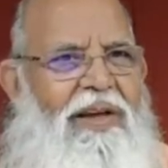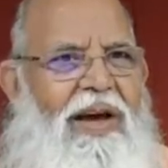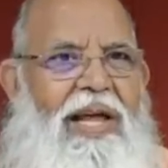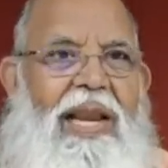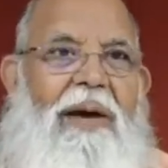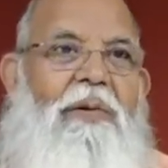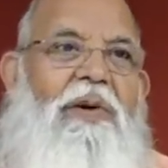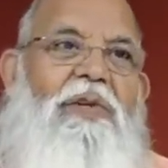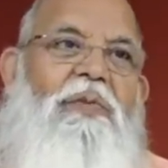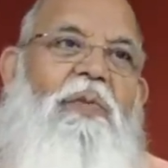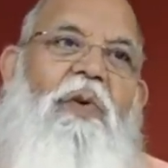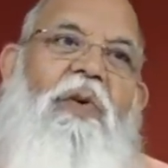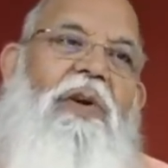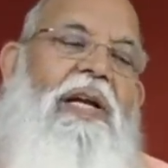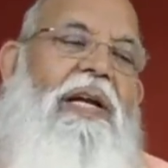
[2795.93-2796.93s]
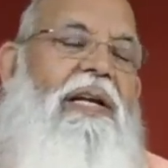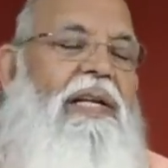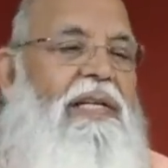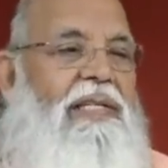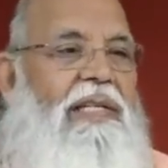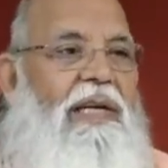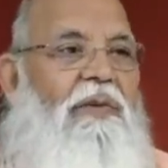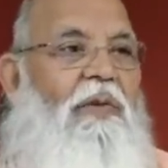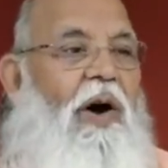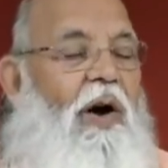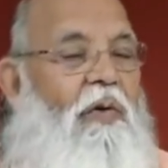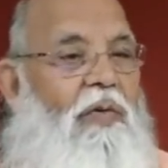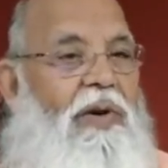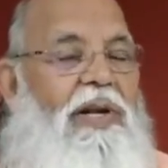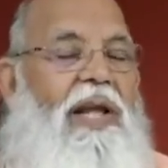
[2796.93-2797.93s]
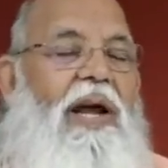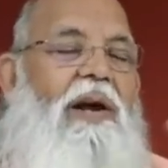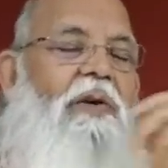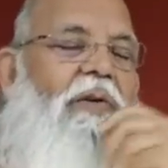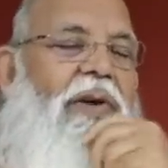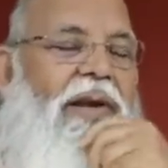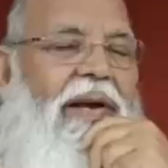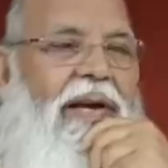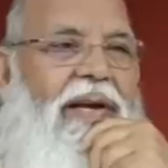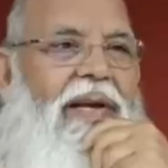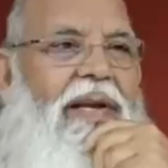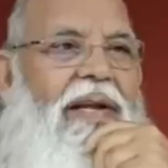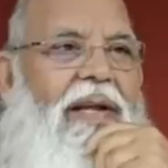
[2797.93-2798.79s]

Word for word: And I was more interested how they are doing it.